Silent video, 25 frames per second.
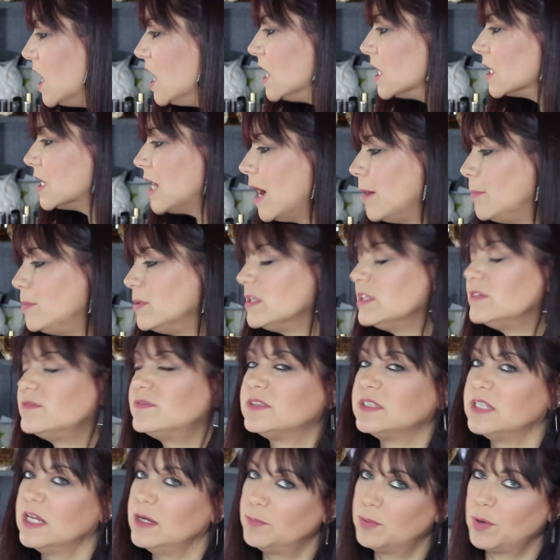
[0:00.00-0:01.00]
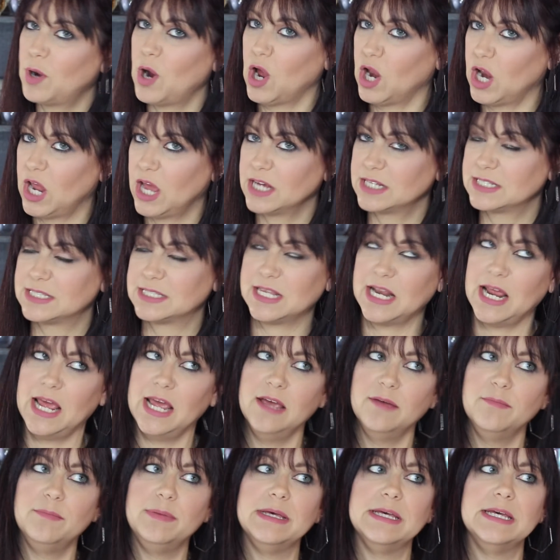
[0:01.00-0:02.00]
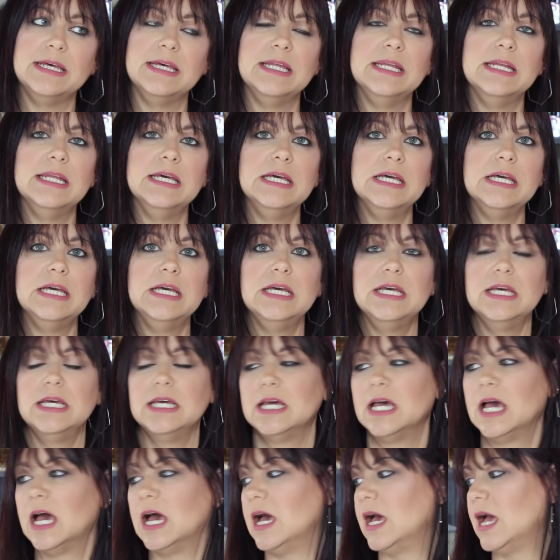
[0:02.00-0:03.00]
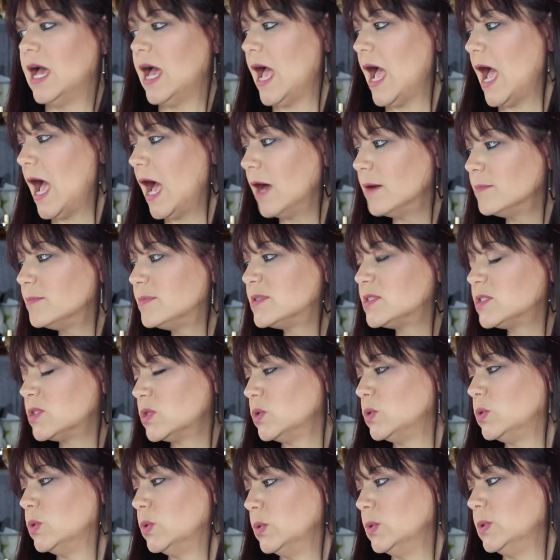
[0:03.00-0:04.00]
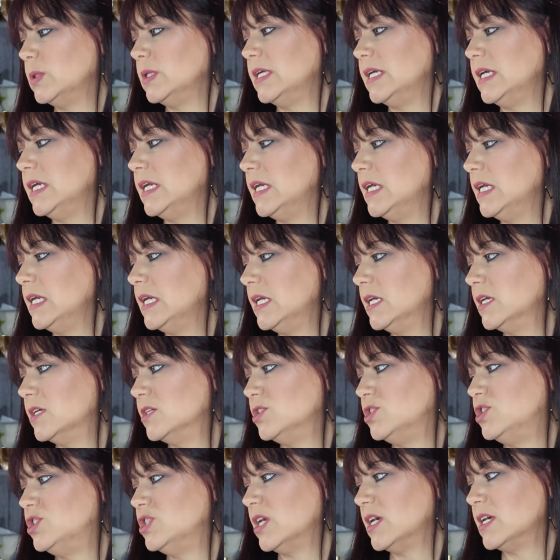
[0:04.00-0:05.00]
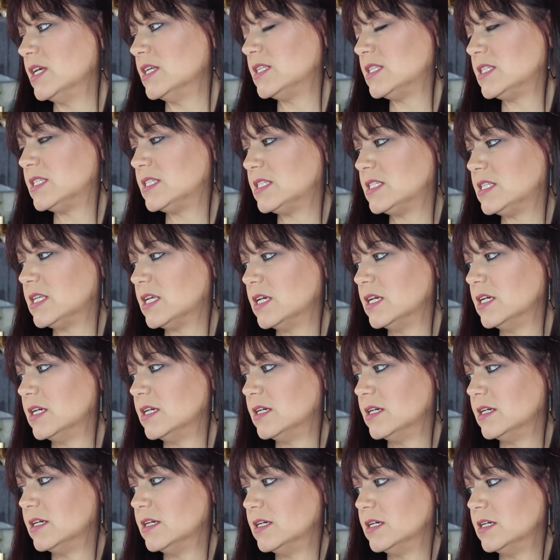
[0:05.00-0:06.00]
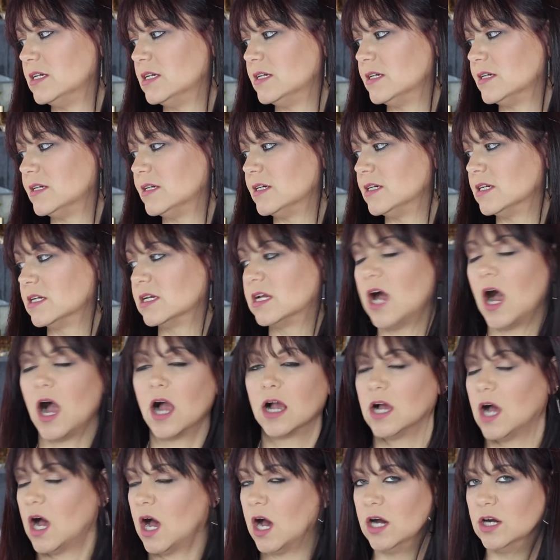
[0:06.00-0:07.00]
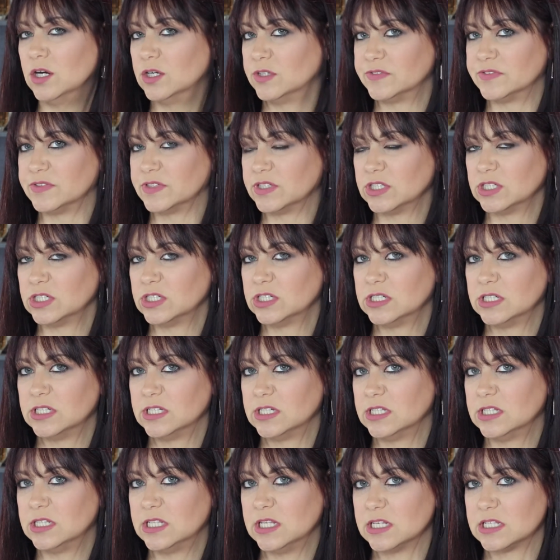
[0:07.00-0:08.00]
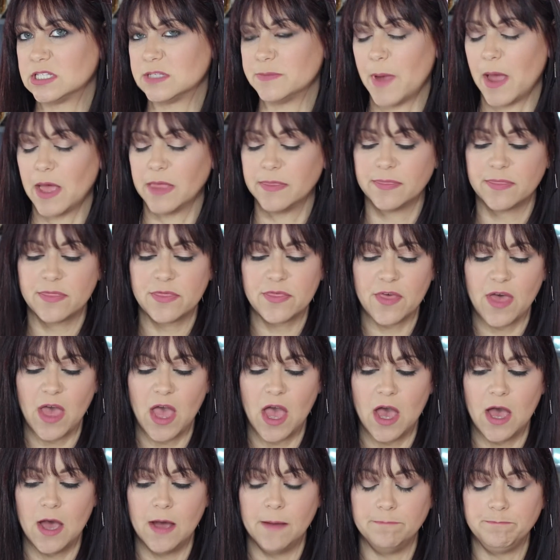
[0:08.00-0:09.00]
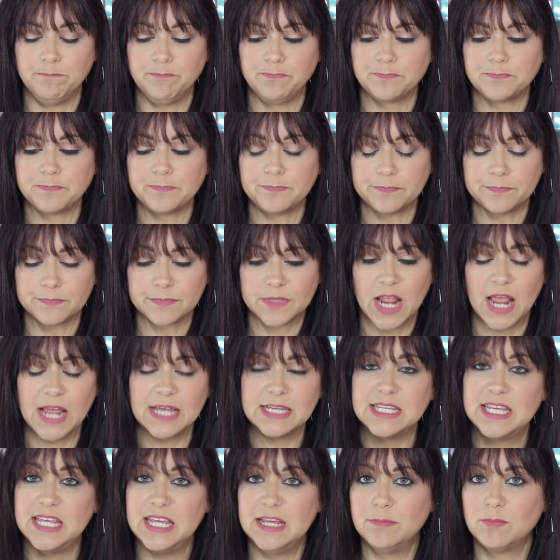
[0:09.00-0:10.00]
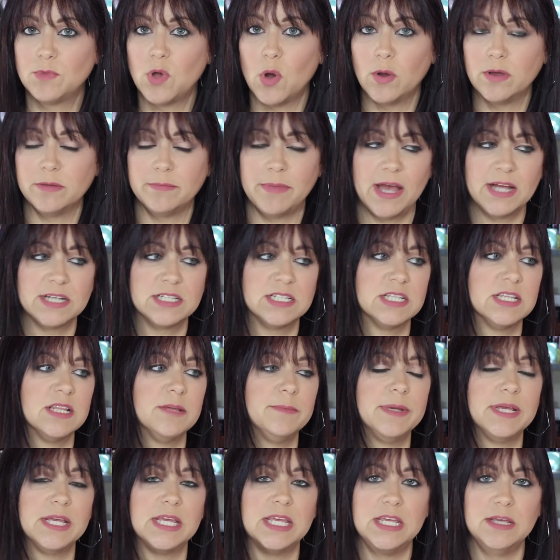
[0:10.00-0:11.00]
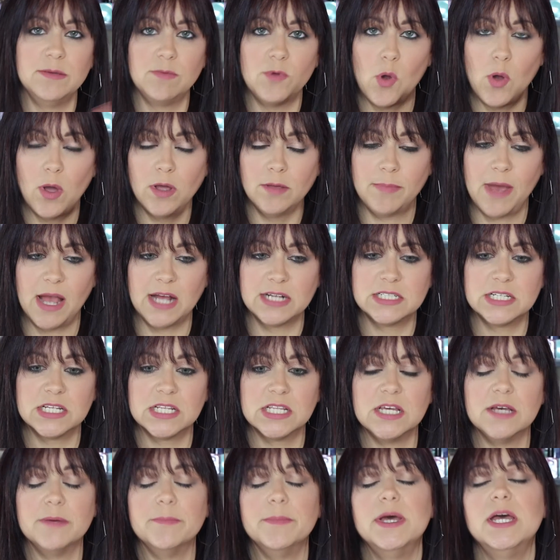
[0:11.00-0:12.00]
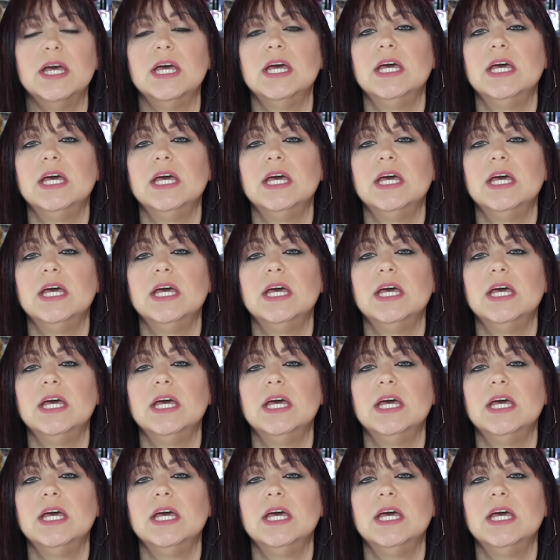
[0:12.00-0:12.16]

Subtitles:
Couple of lip products that I have been absolutely just gaga over this month. I keep going back to them and keep going back to them.